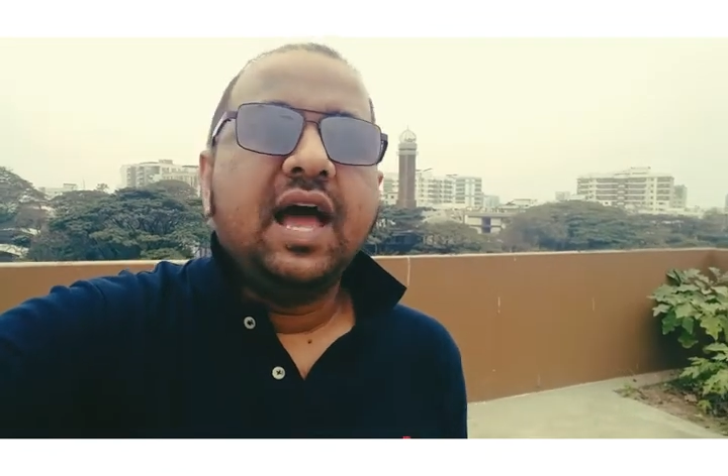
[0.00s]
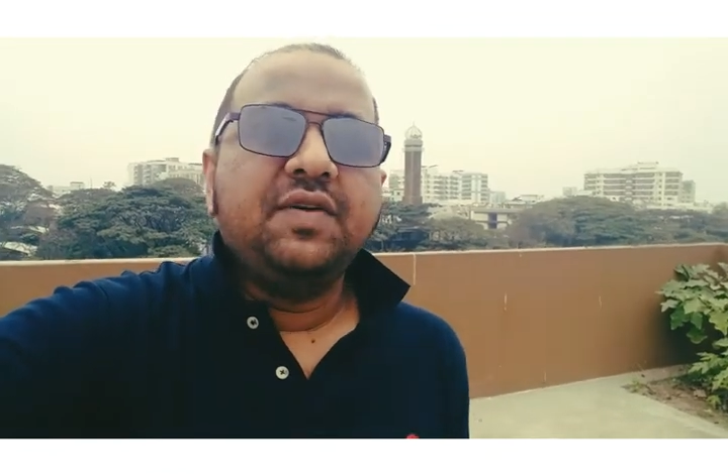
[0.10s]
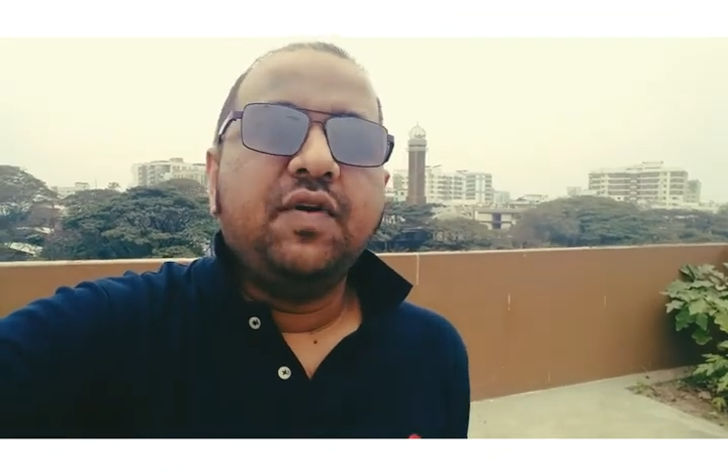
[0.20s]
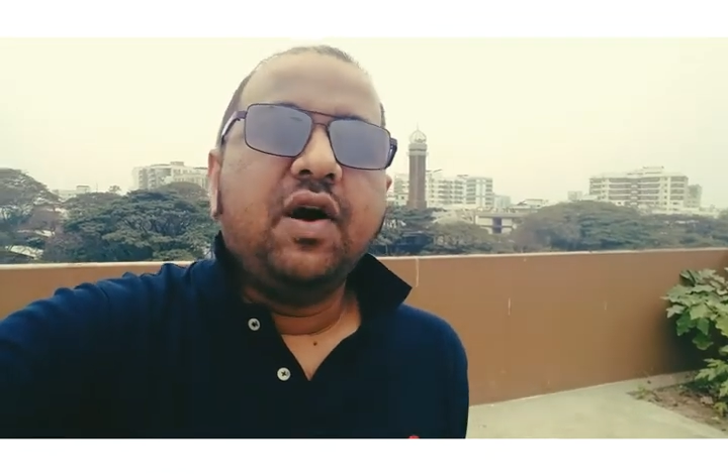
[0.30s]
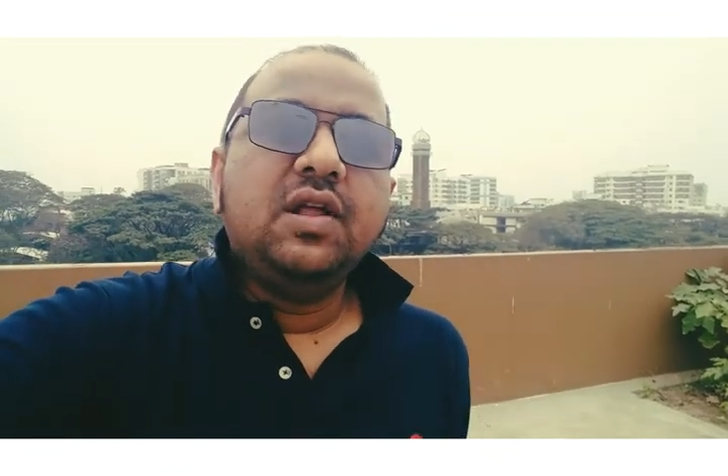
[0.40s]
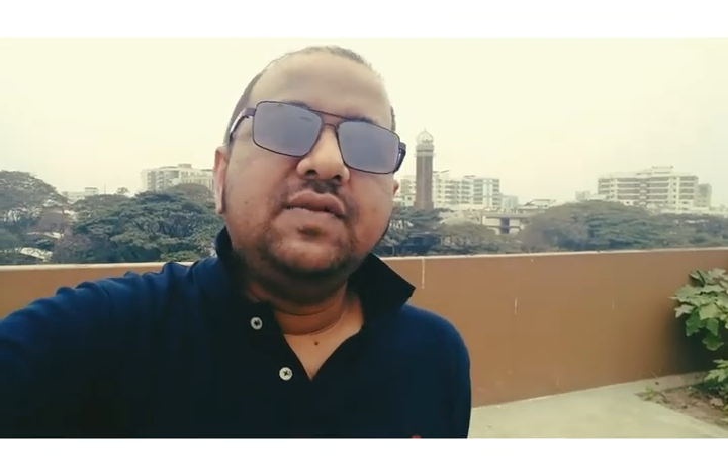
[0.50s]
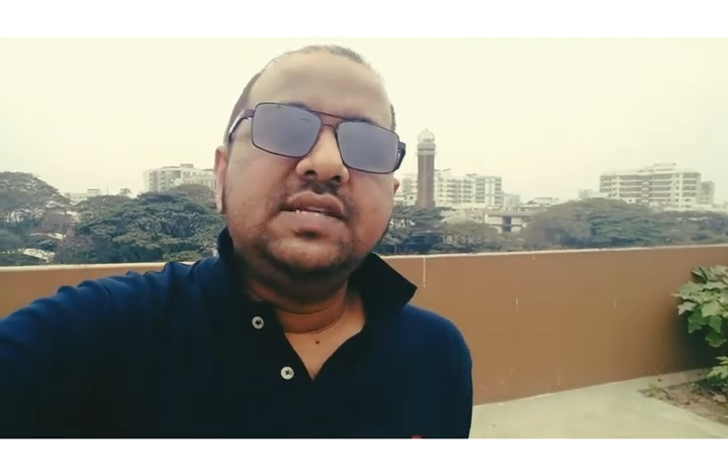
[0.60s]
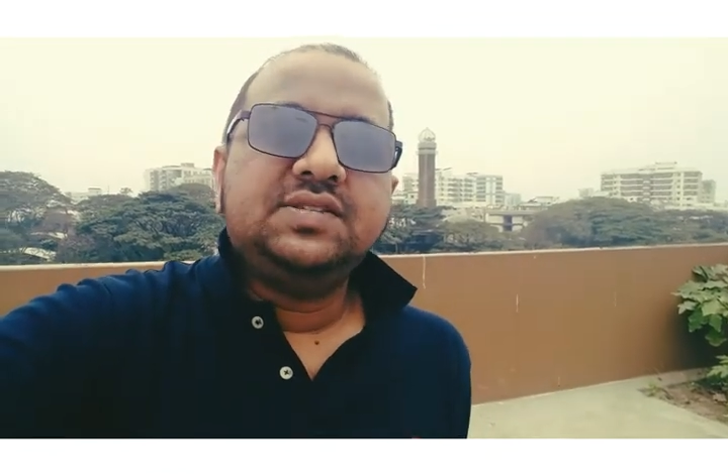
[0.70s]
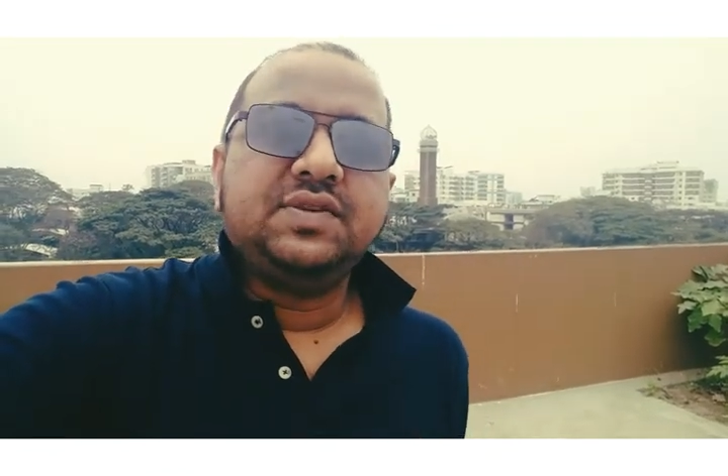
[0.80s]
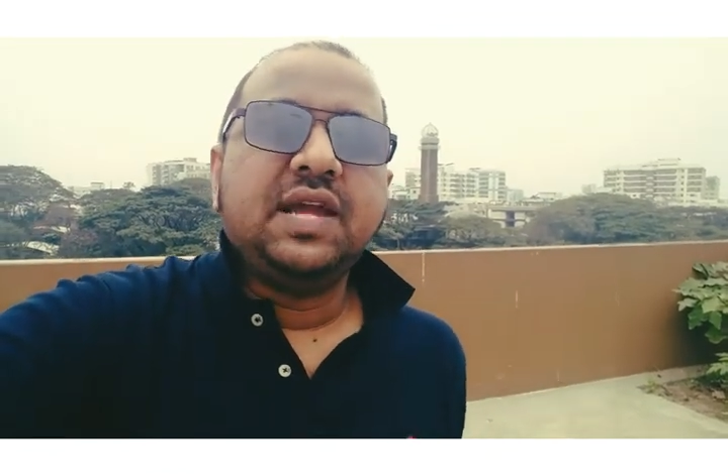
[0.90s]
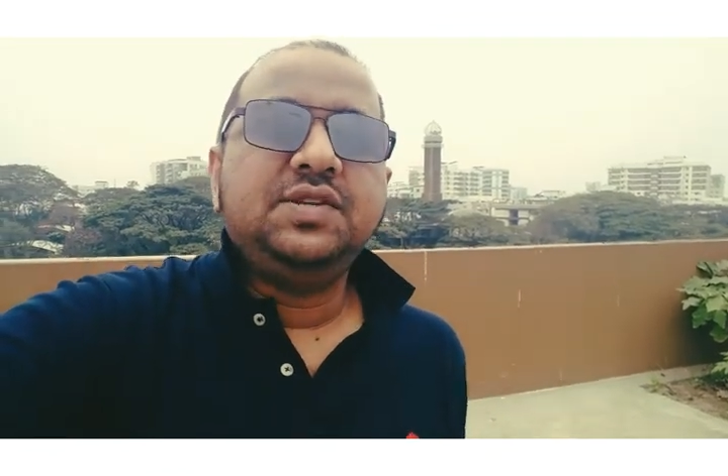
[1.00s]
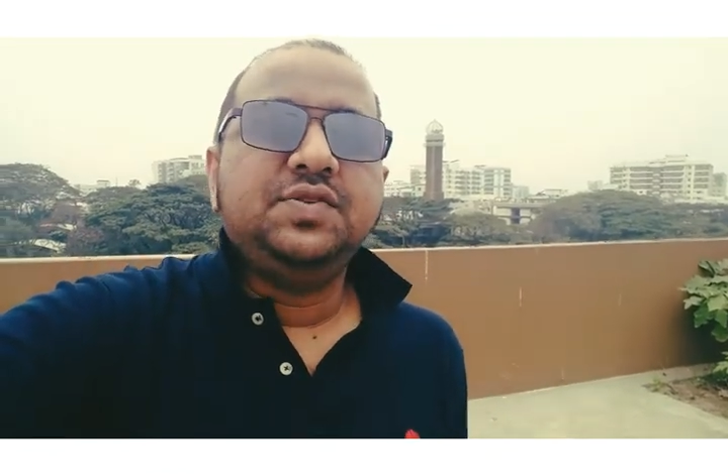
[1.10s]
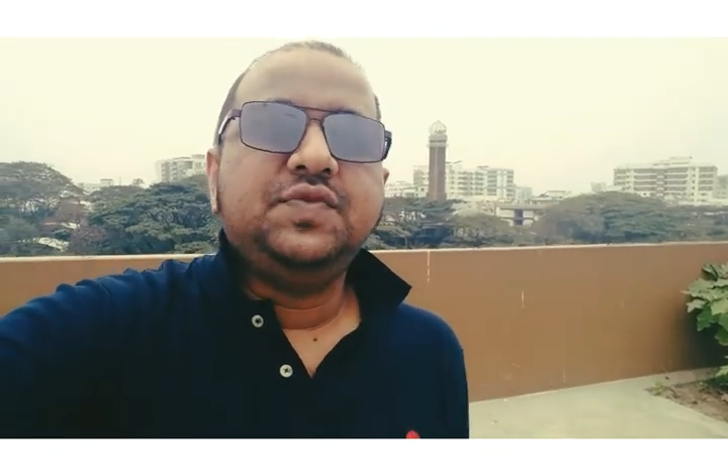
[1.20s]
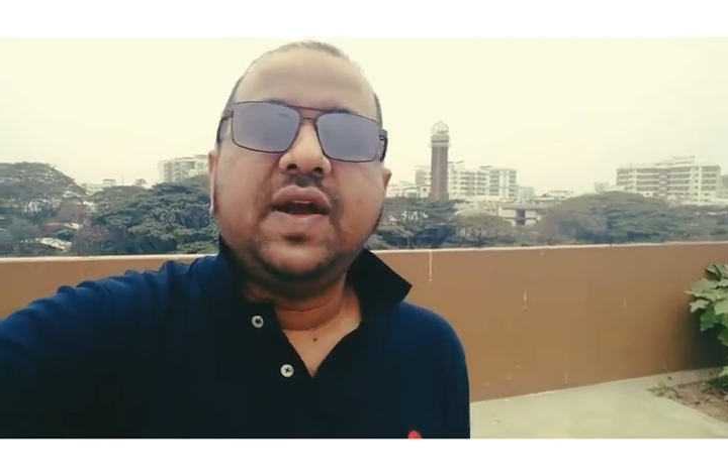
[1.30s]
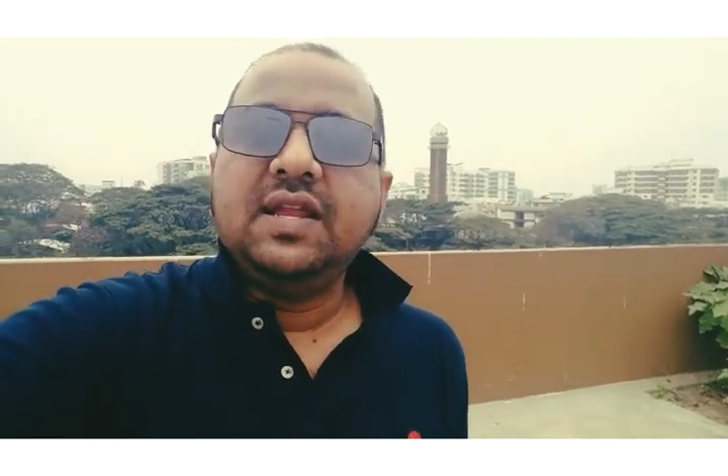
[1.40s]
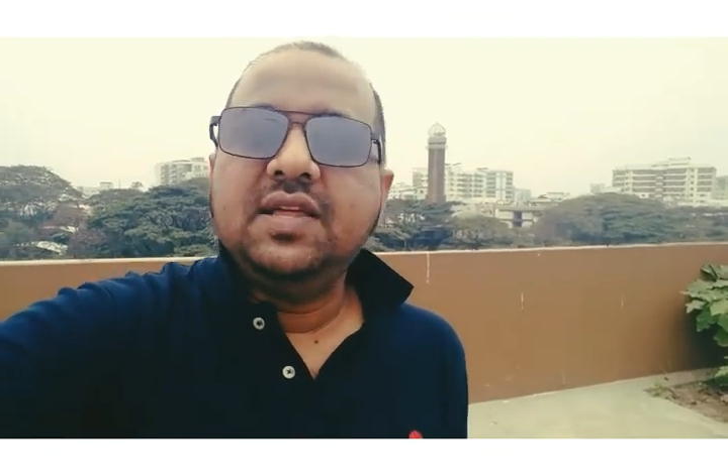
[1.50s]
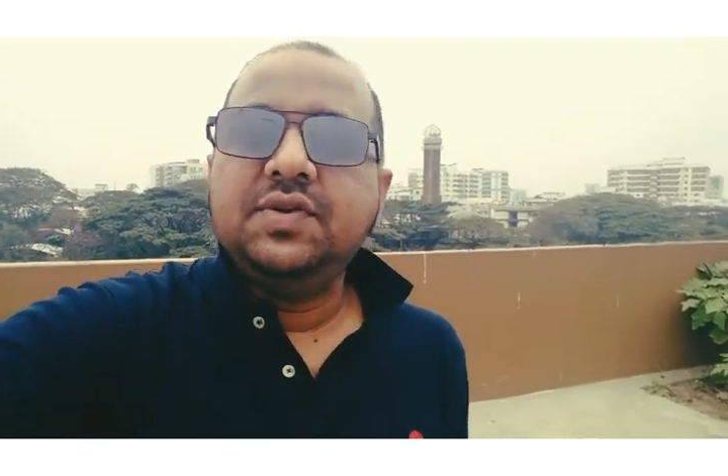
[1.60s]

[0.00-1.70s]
I have always tried to find